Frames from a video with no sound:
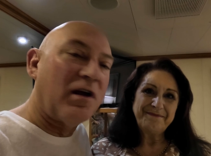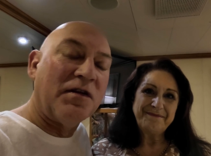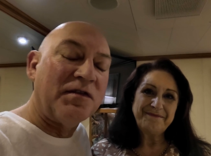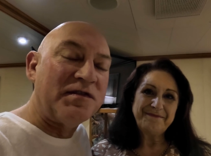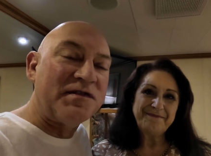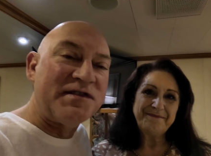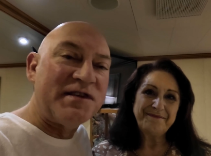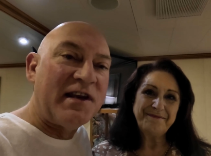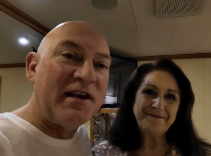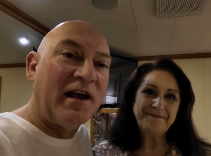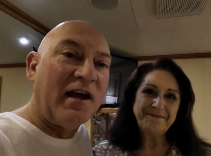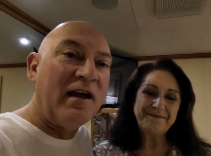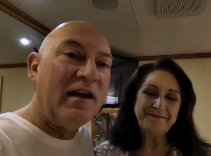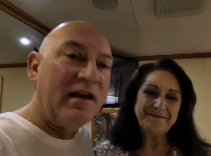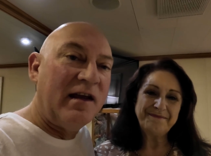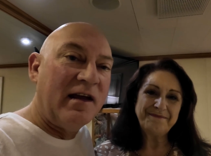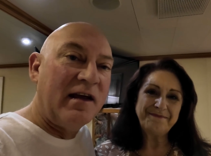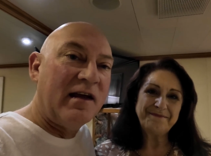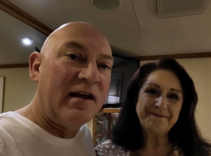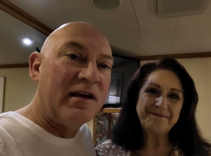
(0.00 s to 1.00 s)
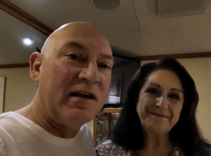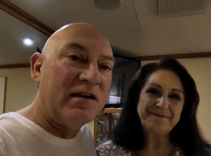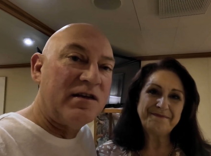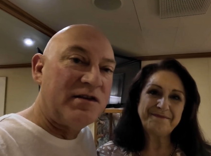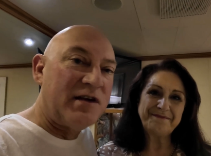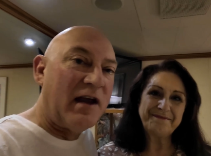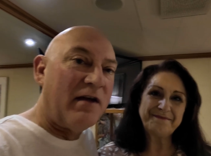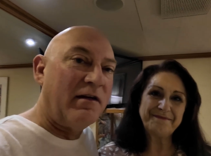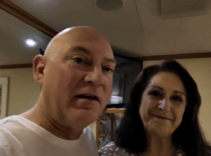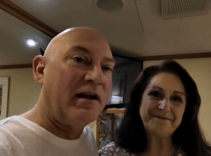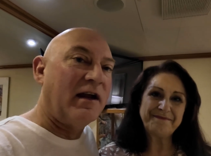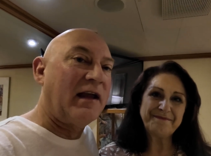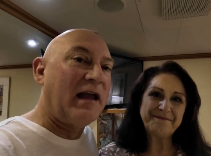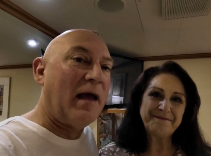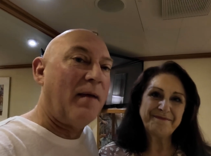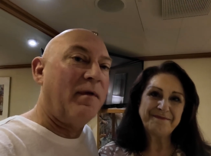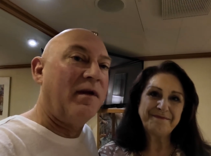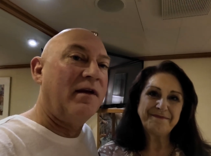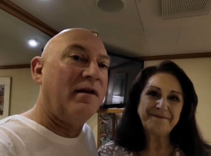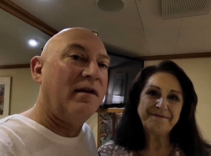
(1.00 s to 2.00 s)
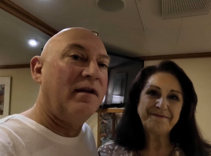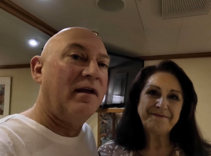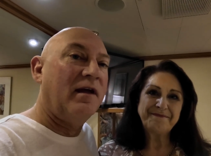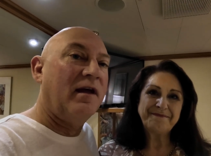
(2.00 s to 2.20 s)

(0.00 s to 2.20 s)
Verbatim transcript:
Speaker 1: consider sharing a cabin